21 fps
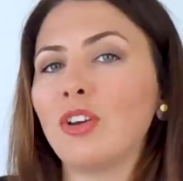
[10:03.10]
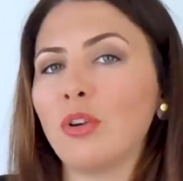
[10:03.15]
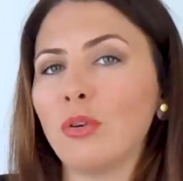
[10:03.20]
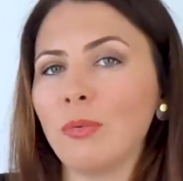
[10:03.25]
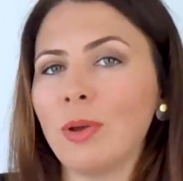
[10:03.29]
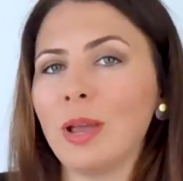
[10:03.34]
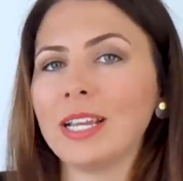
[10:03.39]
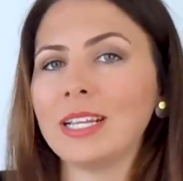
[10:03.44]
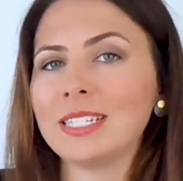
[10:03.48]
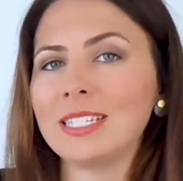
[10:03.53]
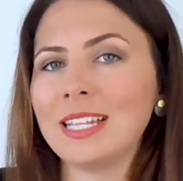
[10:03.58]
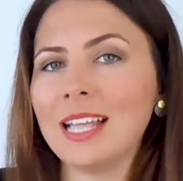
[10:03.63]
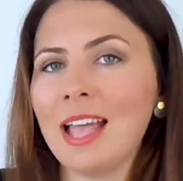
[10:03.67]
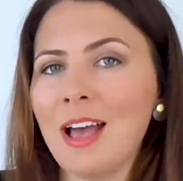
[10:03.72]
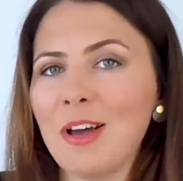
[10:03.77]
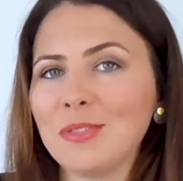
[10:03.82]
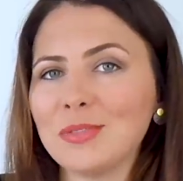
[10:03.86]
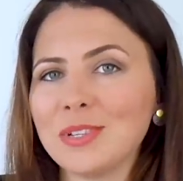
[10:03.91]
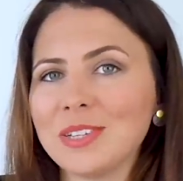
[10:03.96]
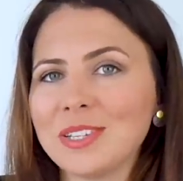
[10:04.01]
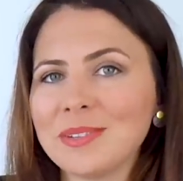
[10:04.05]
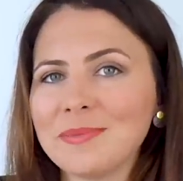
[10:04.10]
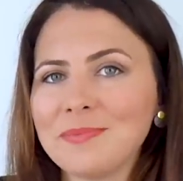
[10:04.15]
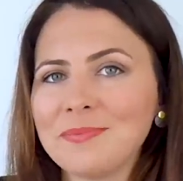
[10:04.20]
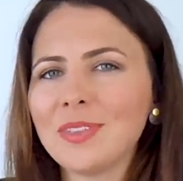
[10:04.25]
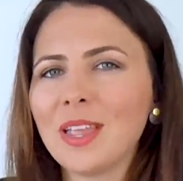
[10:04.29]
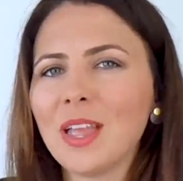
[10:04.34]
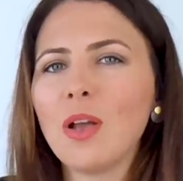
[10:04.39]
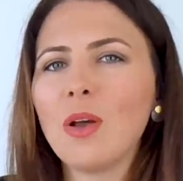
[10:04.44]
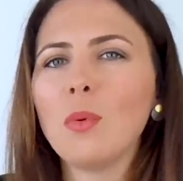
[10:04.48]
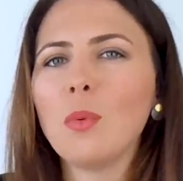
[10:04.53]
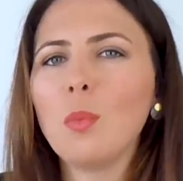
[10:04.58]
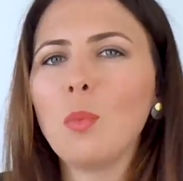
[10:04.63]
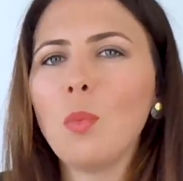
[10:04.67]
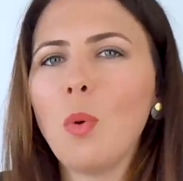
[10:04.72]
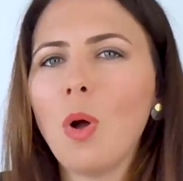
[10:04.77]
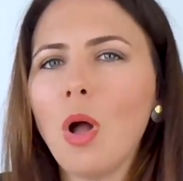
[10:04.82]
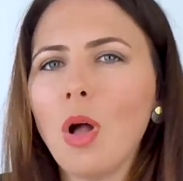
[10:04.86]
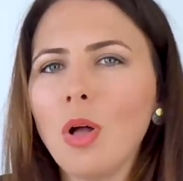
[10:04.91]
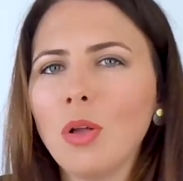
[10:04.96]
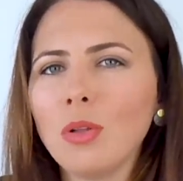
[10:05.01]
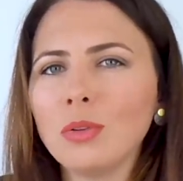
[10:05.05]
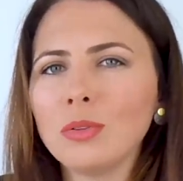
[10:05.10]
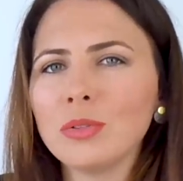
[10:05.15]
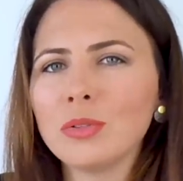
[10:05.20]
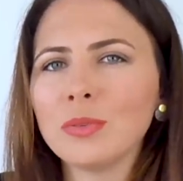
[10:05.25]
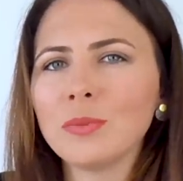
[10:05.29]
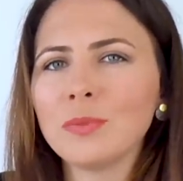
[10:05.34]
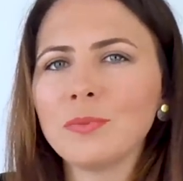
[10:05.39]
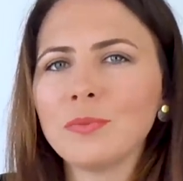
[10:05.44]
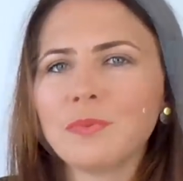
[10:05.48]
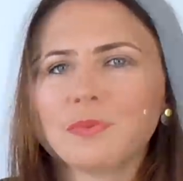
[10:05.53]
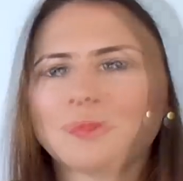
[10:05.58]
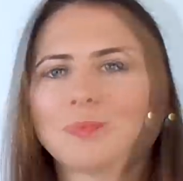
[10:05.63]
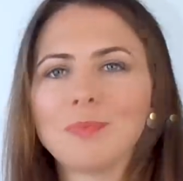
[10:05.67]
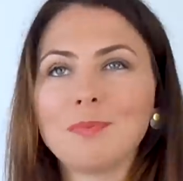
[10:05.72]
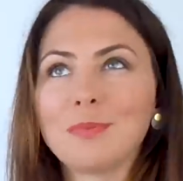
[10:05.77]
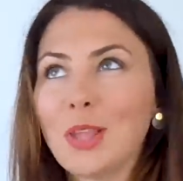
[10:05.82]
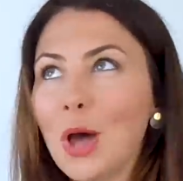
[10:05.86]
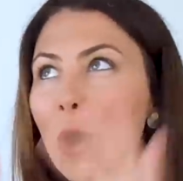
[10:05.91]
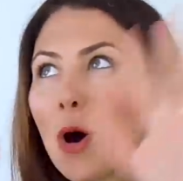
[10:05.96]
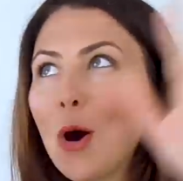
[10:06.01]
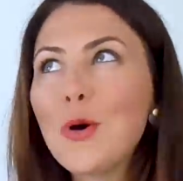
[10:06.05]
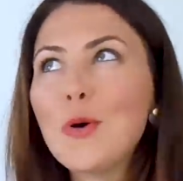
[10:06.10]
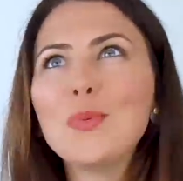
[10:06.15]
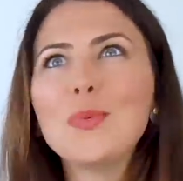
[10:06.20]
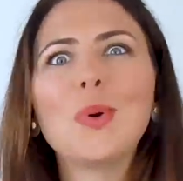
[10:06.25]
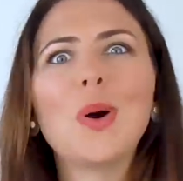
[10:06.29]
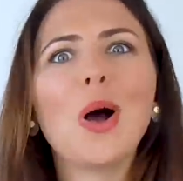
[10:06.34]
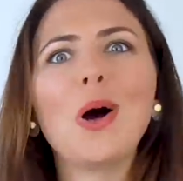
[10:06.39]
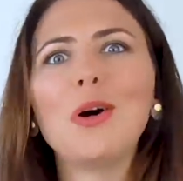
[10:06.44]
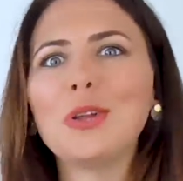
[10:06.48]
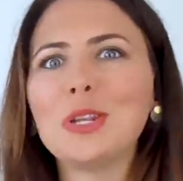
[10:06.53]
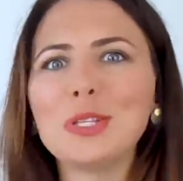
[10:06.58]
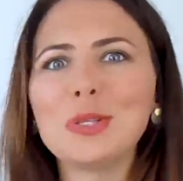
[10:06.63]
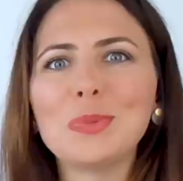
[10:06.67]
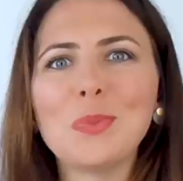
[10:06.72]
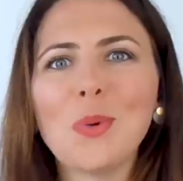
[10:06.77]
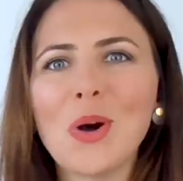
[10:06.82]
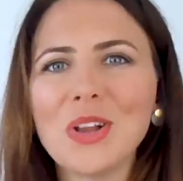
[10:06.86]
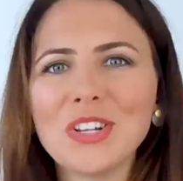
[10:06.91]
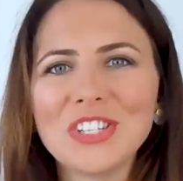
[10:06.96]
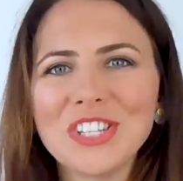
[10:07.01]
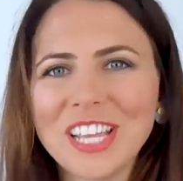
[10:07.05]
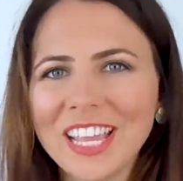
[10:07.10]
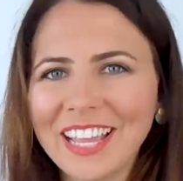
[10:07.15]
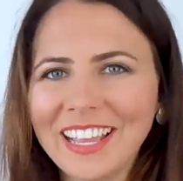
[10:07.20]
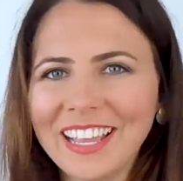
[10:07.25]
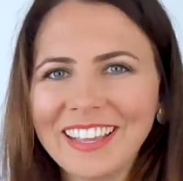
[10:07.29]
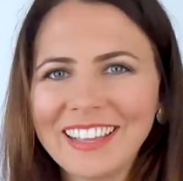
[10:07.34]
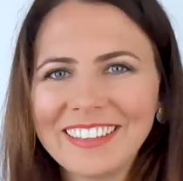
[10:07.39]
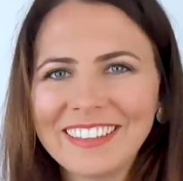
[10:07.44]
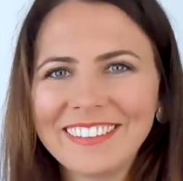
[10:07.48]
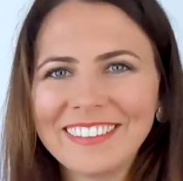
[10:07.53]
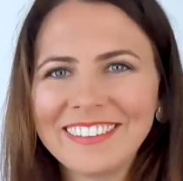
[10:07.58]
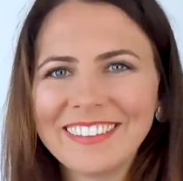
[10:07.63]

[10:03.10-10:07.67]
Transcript: the correct sound. World. The whole world is watching.